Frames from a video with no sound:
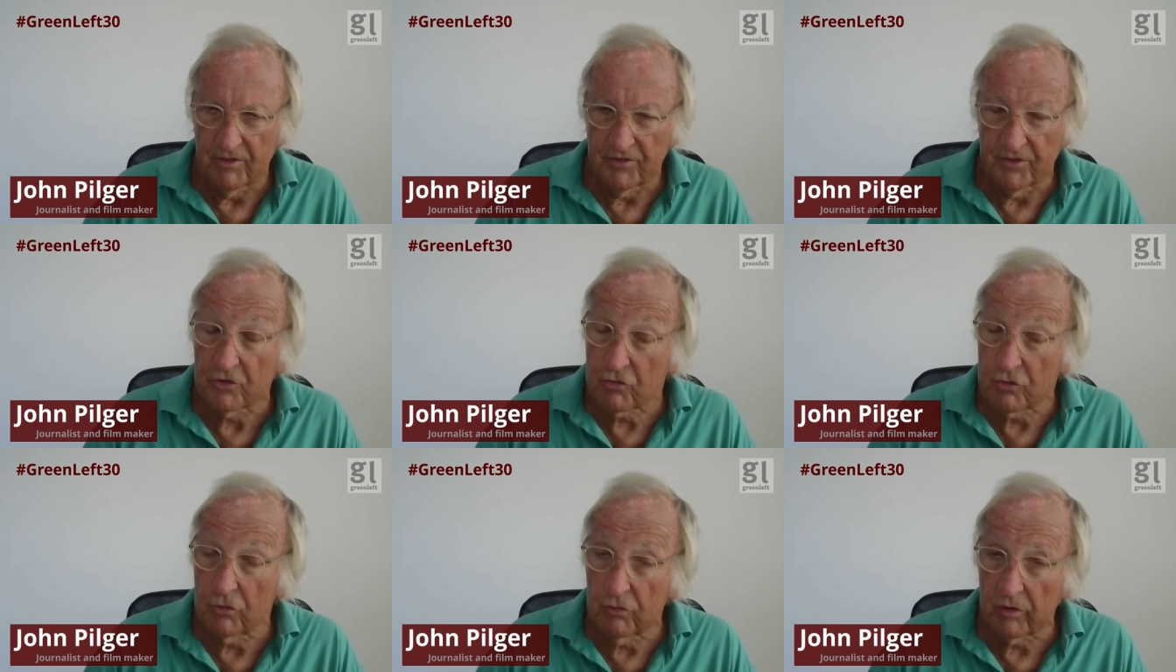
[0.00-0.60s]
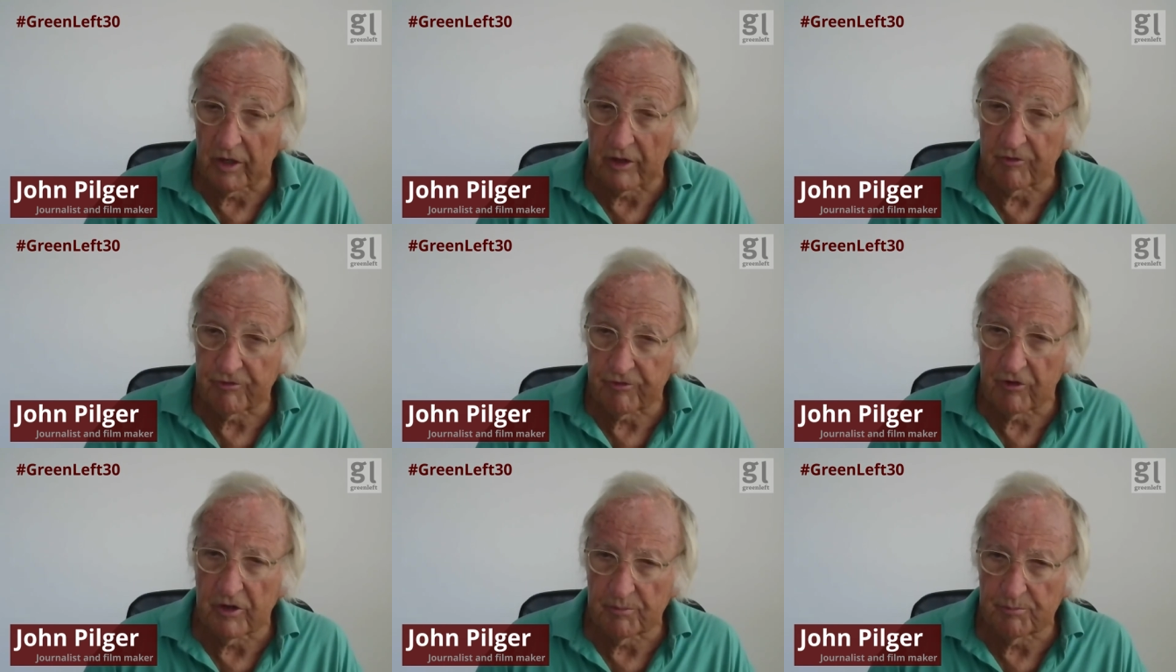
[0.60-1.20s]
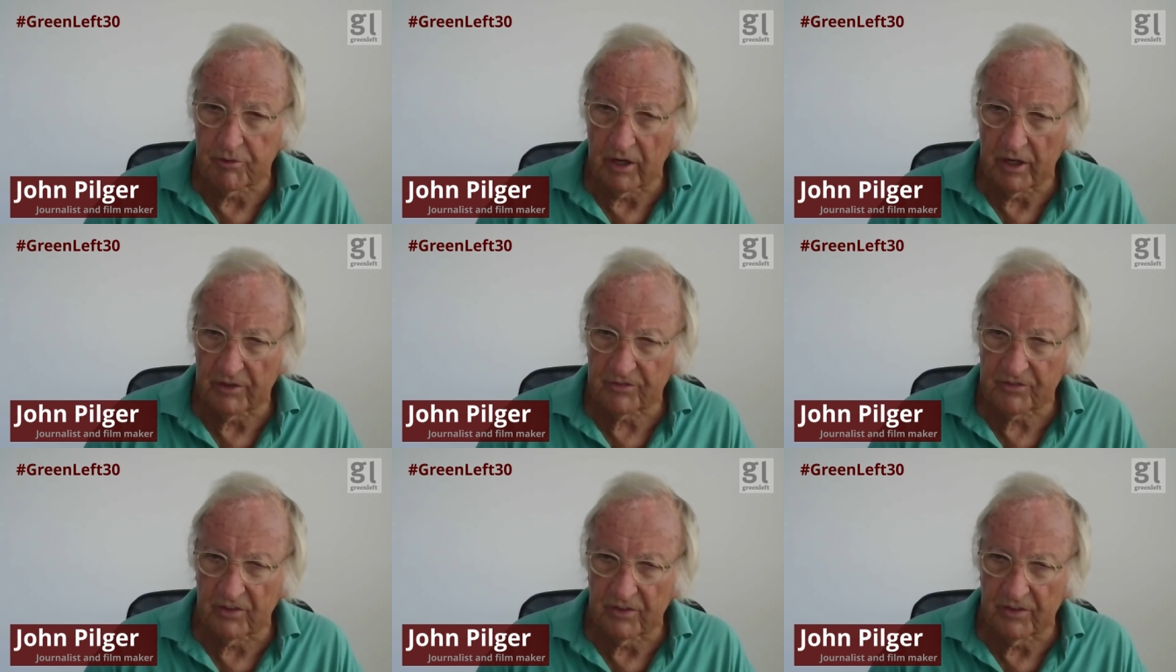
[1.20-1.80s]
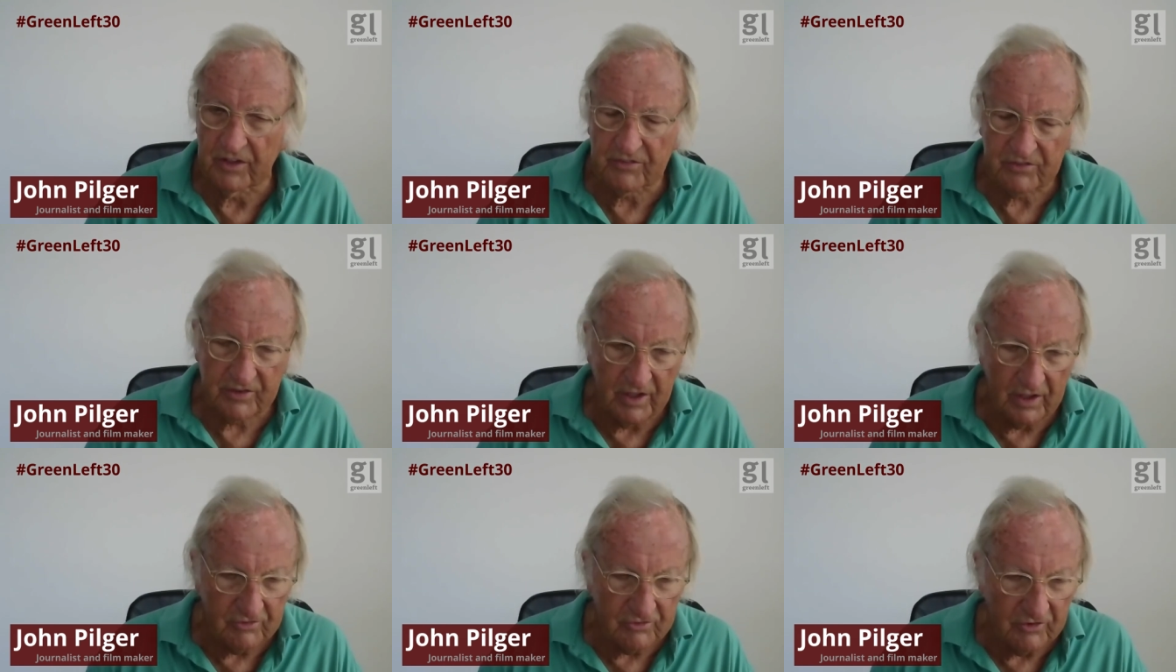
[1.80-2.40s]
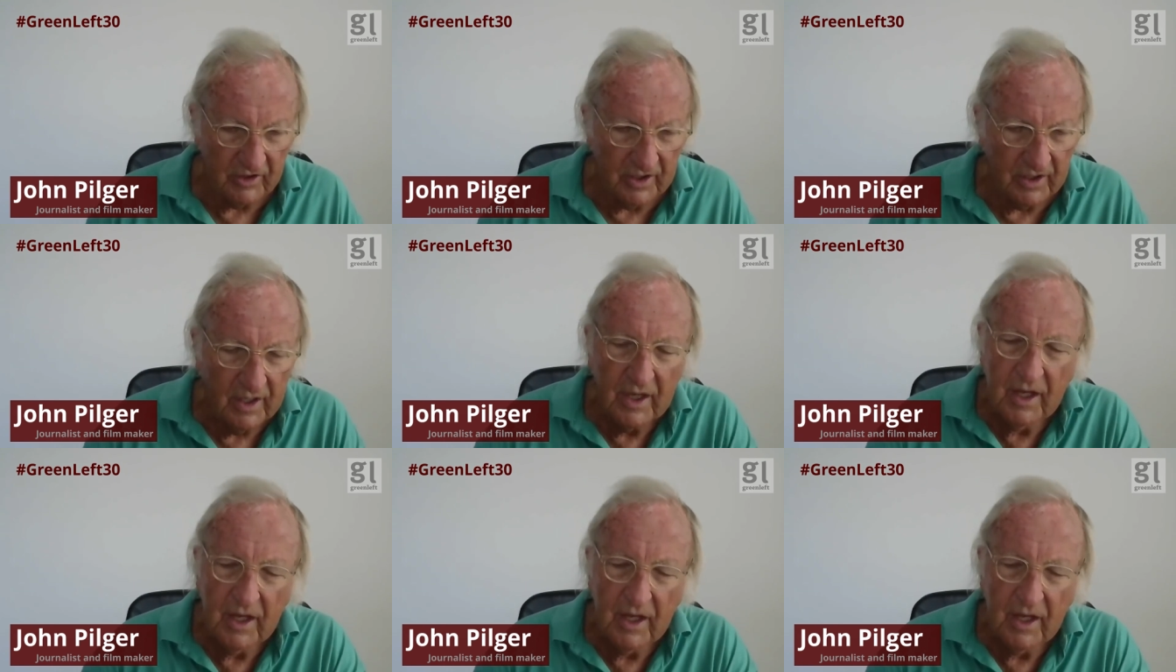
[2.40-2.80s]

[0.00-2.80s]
the truly free press in this country,